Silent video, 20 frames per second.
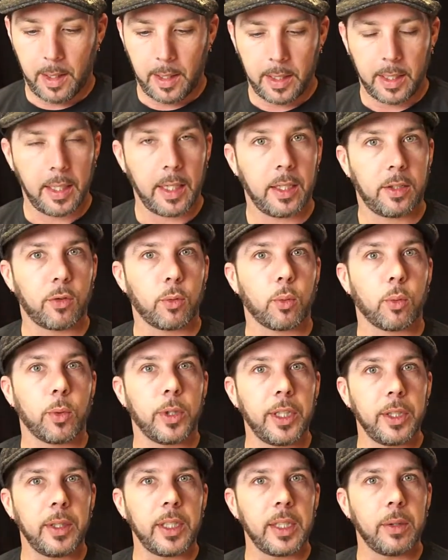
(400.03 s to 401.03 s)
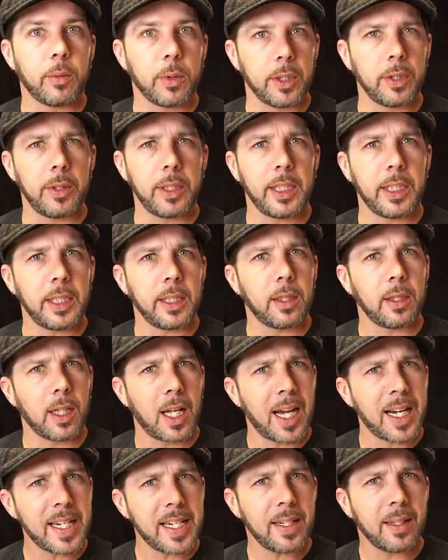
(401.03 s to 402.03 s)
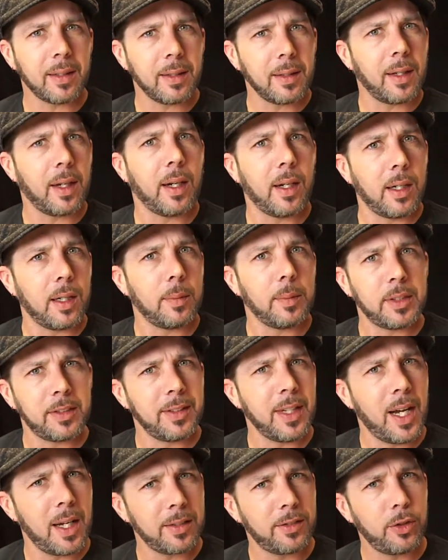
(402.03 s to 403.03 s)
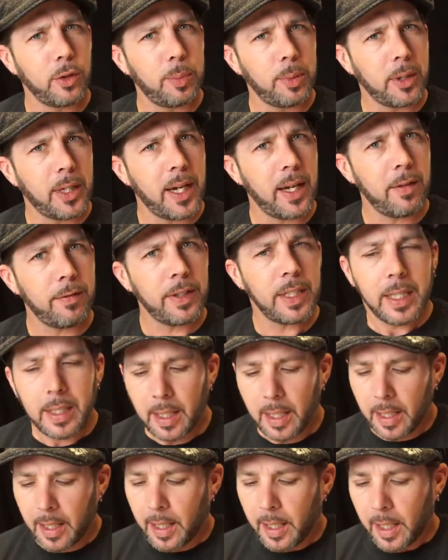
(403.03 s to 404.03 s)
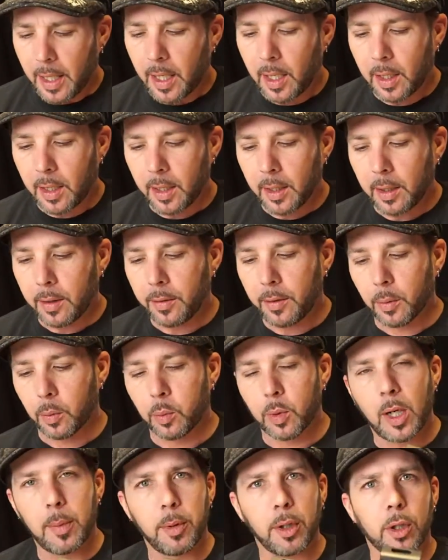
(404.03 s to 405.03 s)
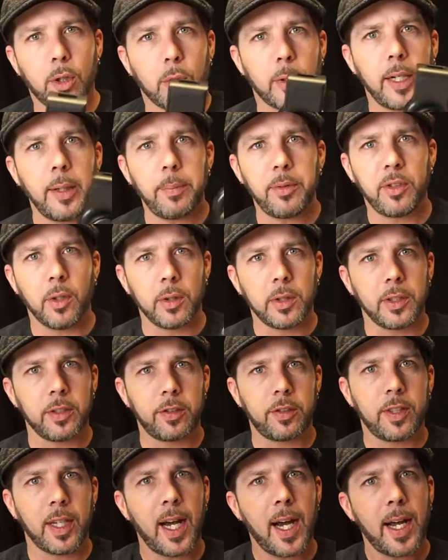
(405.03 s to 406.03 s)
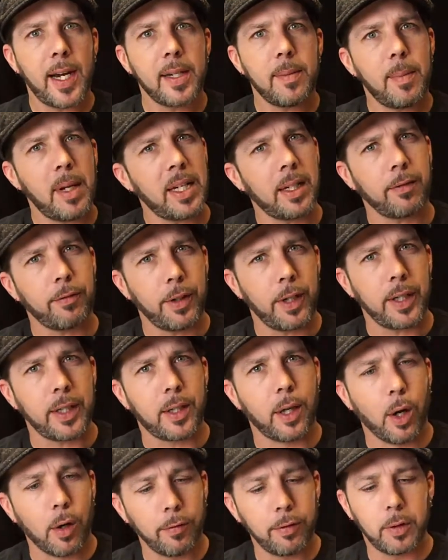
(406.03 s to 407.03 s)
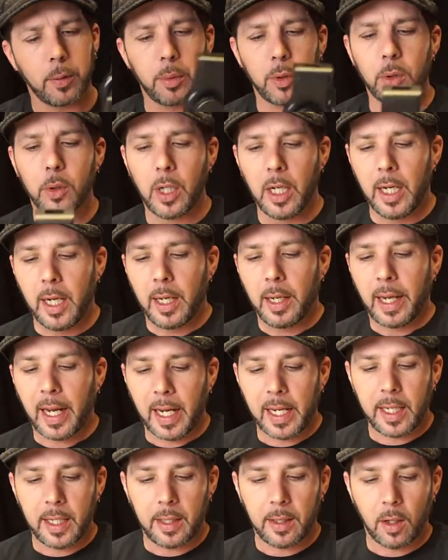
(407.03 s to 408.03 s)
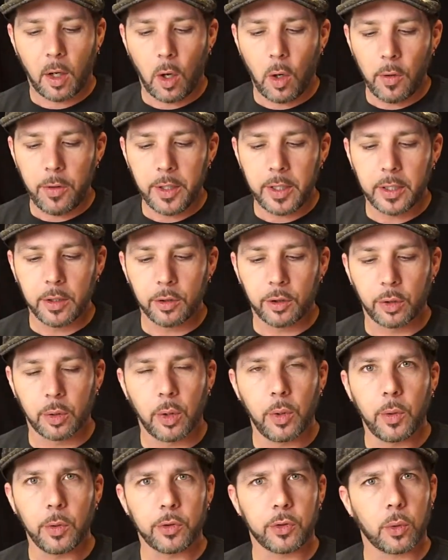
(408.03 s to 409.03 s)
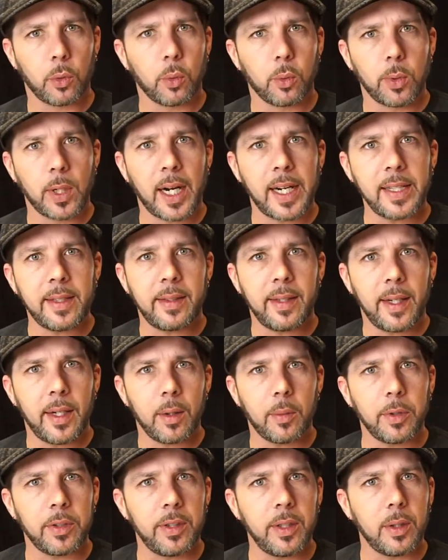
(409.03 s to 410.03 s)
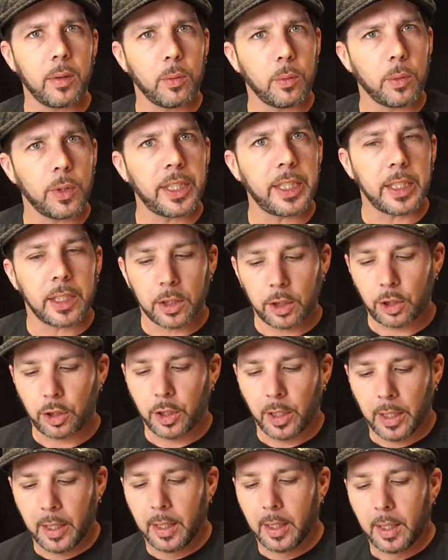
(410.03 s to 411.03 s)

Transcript: It's really, really light. It's not super heavy. The rubber grips on the side make it very comfortable, and all the controls are right there within reach.